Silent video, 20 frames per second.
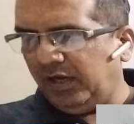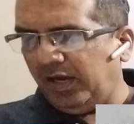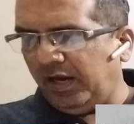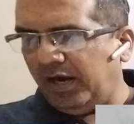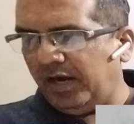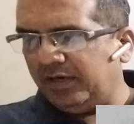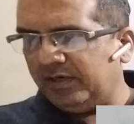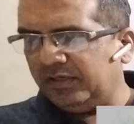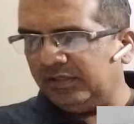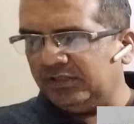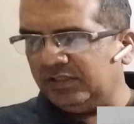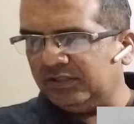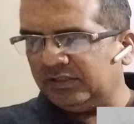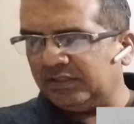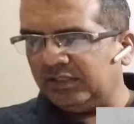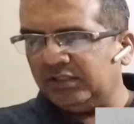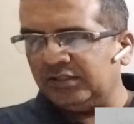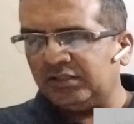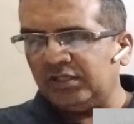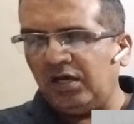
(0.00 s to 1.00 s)
and
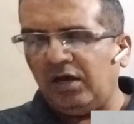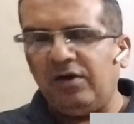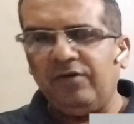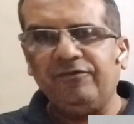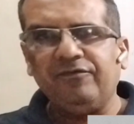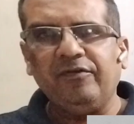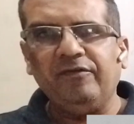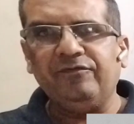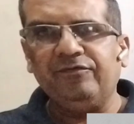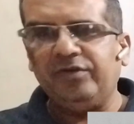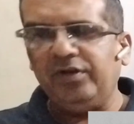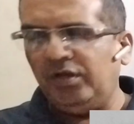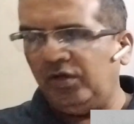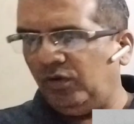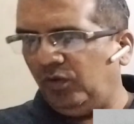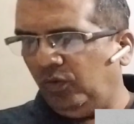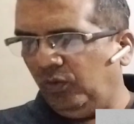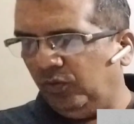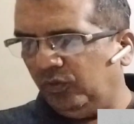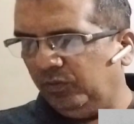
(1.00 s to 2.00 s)
resistance of 50
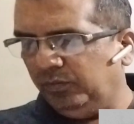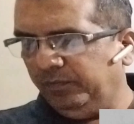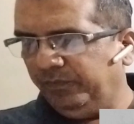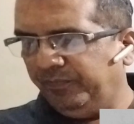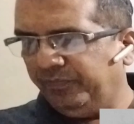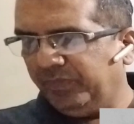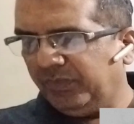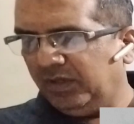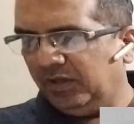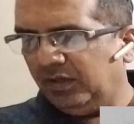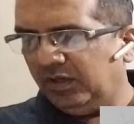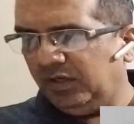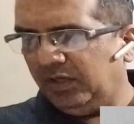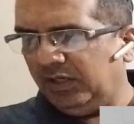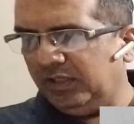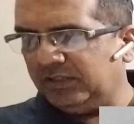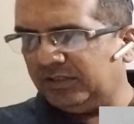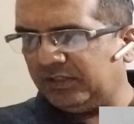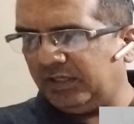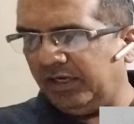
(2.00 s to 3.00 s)
ohm
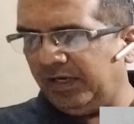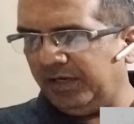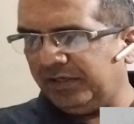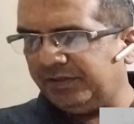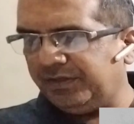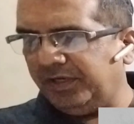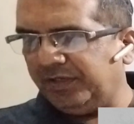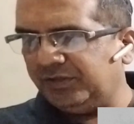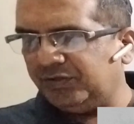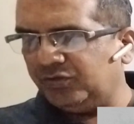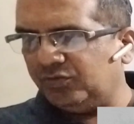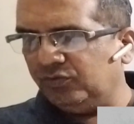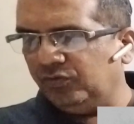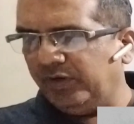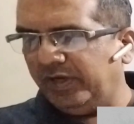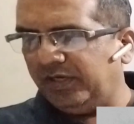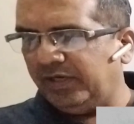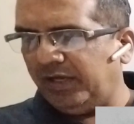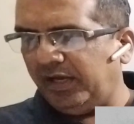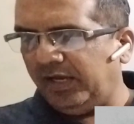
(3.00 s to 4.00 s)
is connected
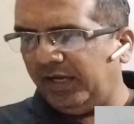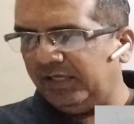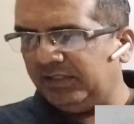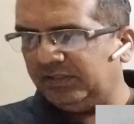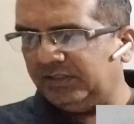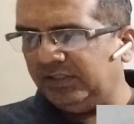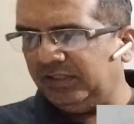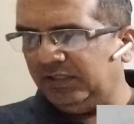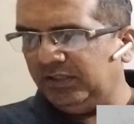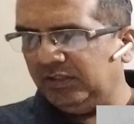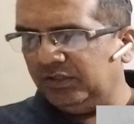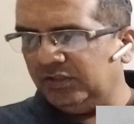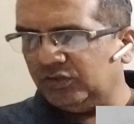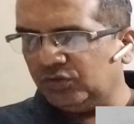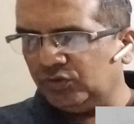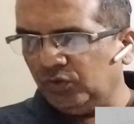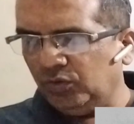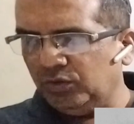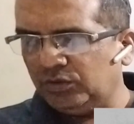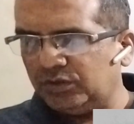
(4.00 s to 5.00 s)
to an AC
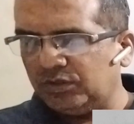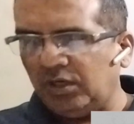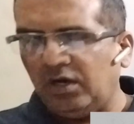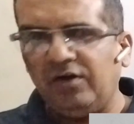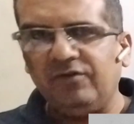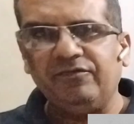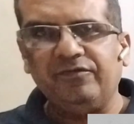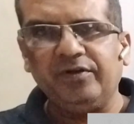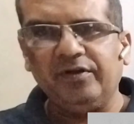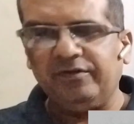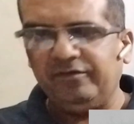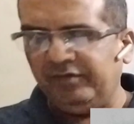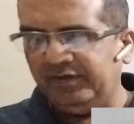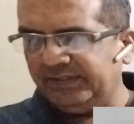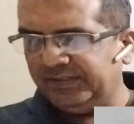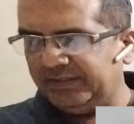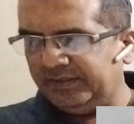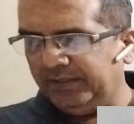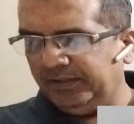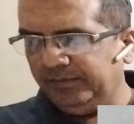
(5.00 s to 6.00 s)
source of
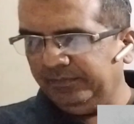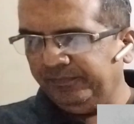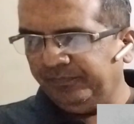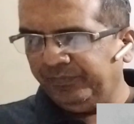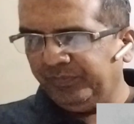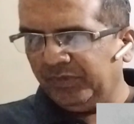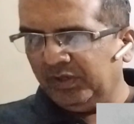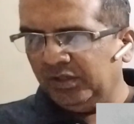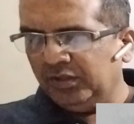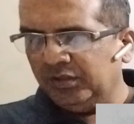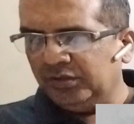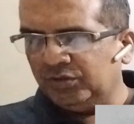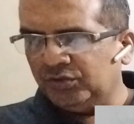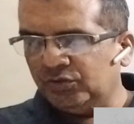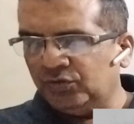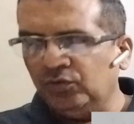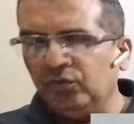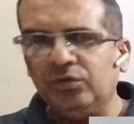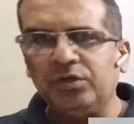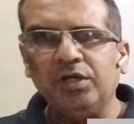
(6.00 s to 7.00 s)
frequency
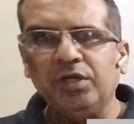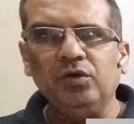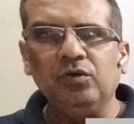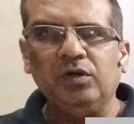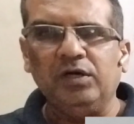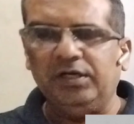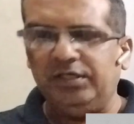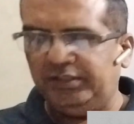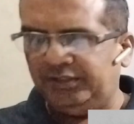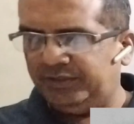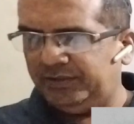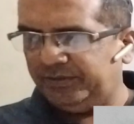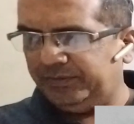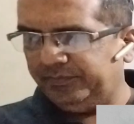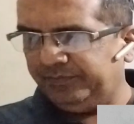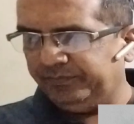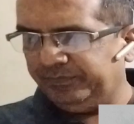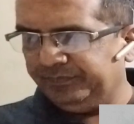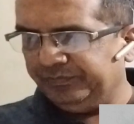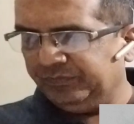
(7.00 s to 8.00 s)
2 kilohertz
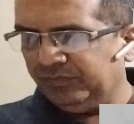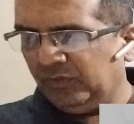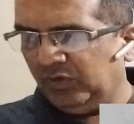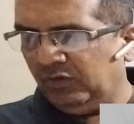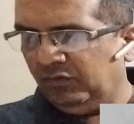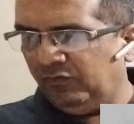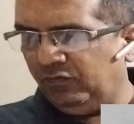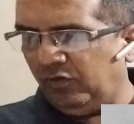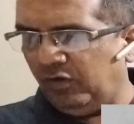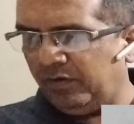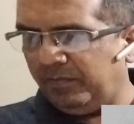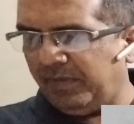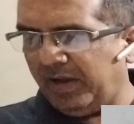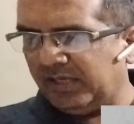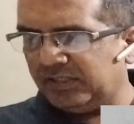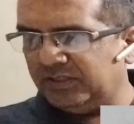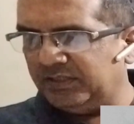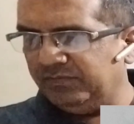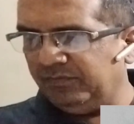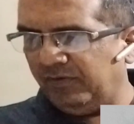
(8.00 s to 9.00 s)
for
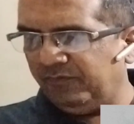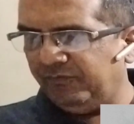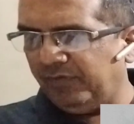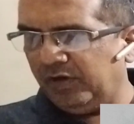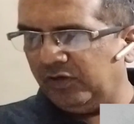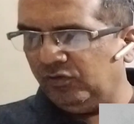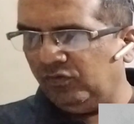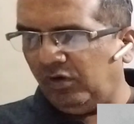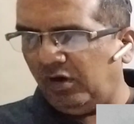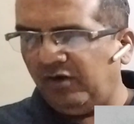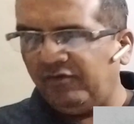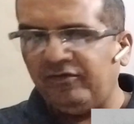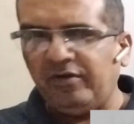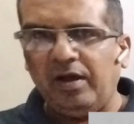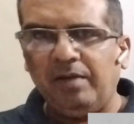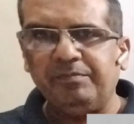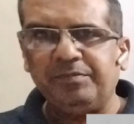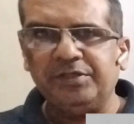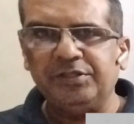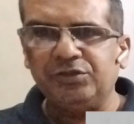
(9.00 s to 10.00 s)
maximum value of
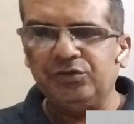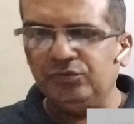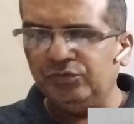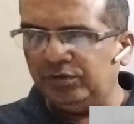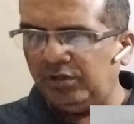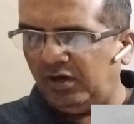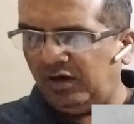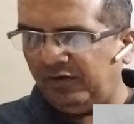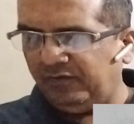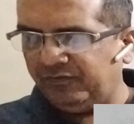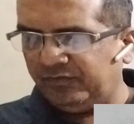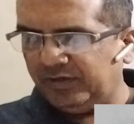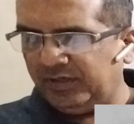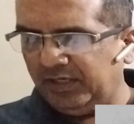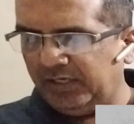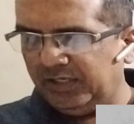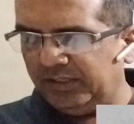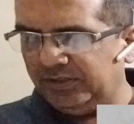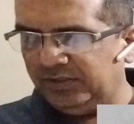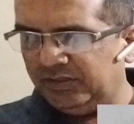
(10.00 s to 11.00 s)
amplitude of
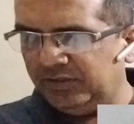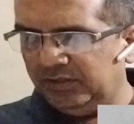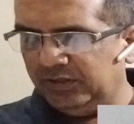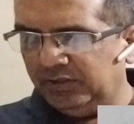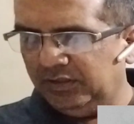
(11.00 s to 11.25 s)
current